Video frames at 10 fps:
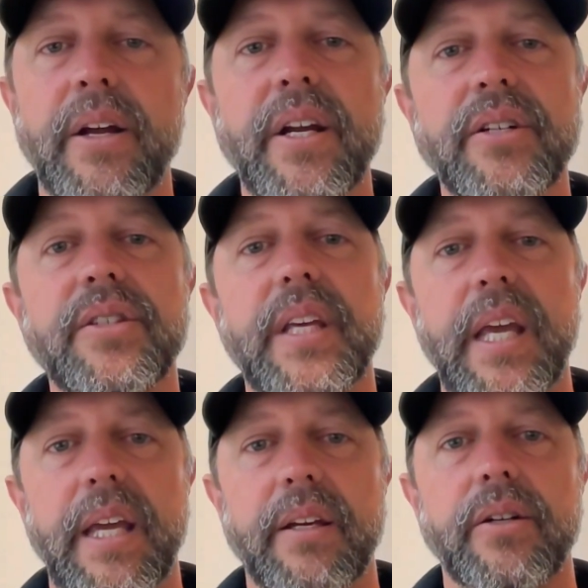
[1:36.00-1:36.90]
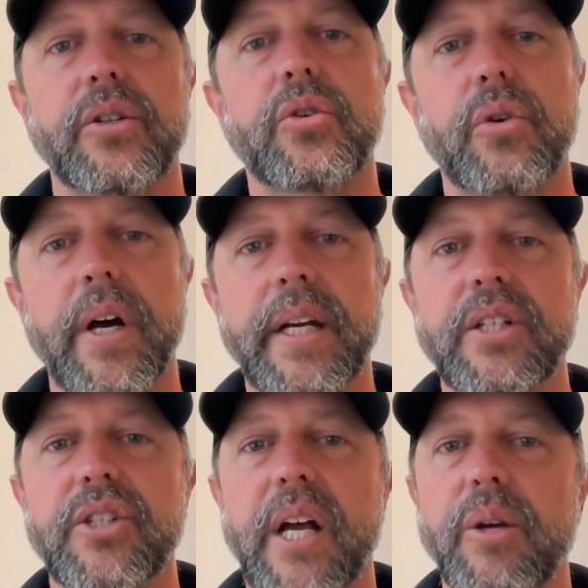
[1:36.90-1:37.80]
here's the key: chronic
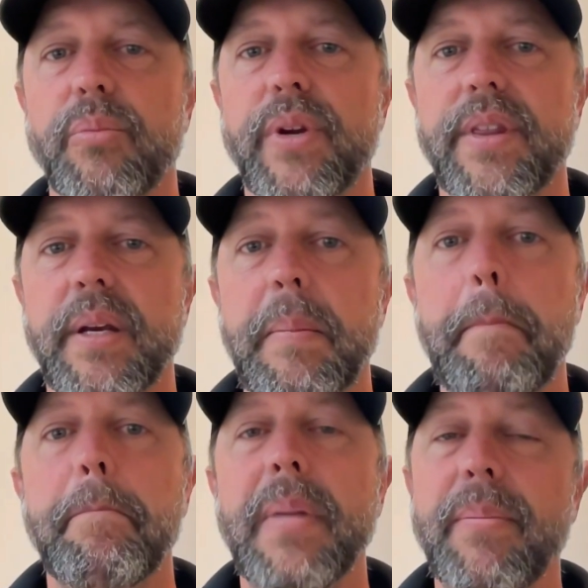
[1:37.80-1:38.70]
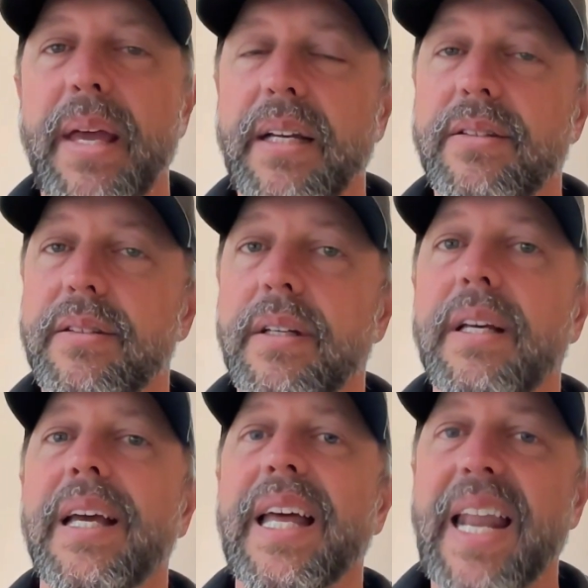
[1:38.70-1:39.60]
shallow breathing mimics
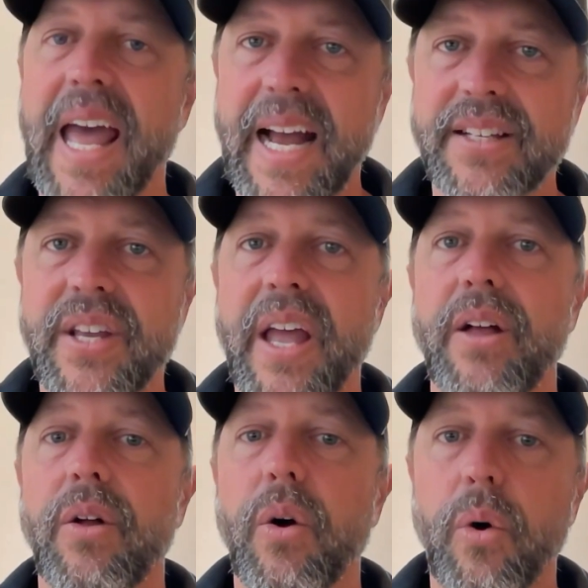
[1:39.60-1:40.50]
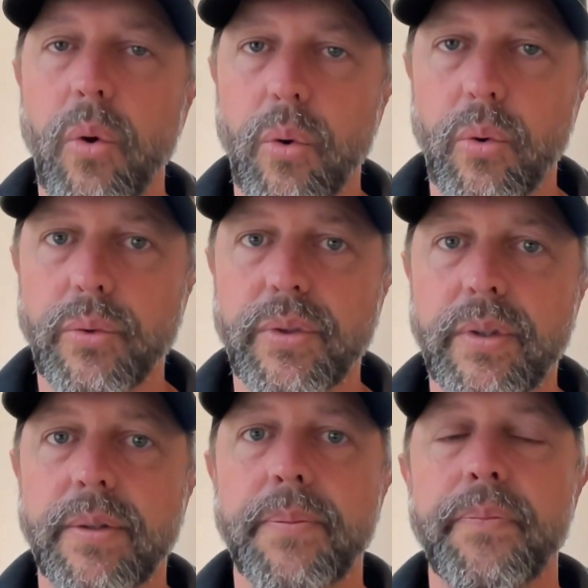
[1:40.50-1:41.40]
an exhale hold.
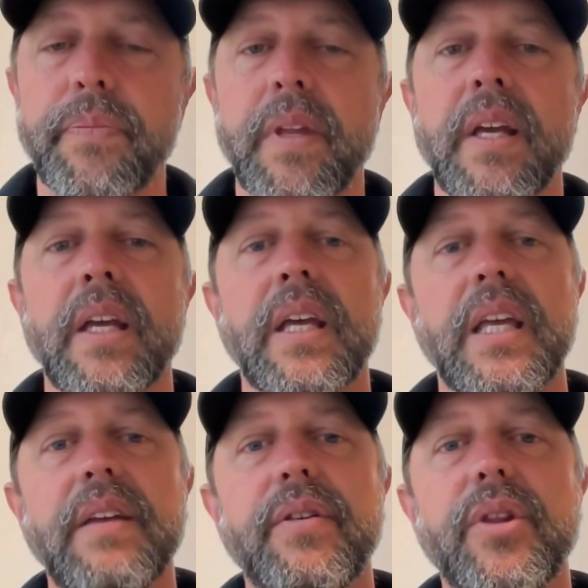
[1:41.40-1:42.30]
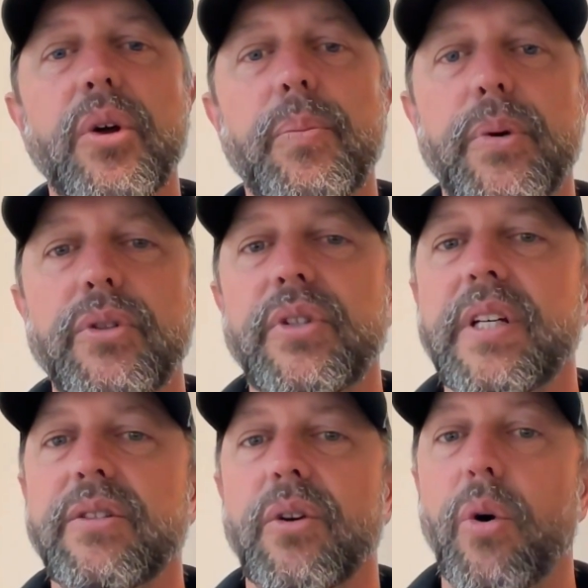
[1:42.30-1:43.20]
Even though the person
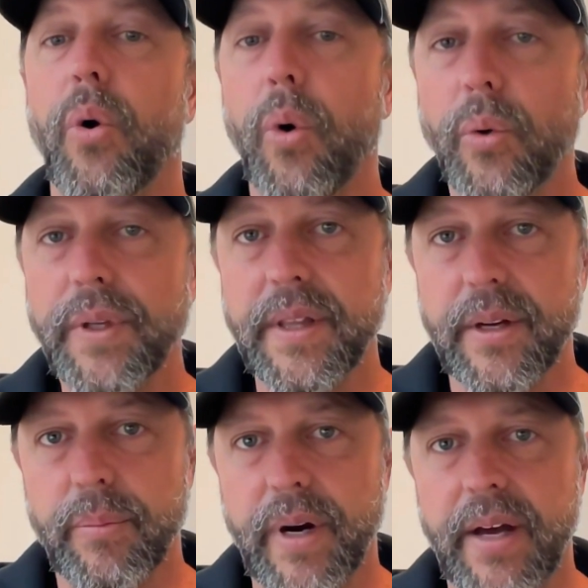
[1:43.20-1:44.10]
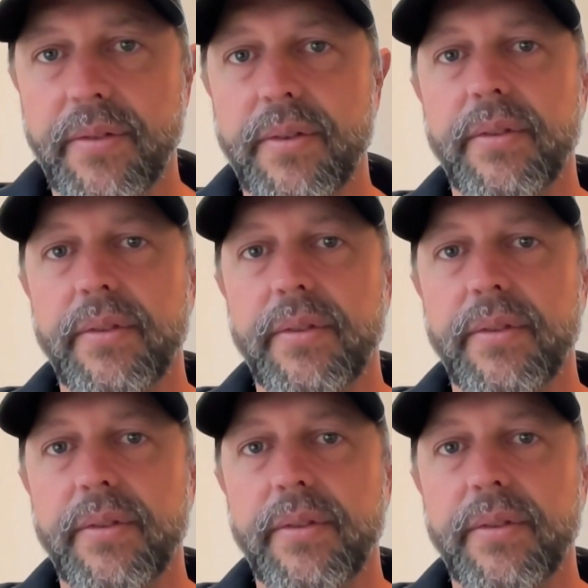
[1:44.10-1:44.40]
isn't holding their breath,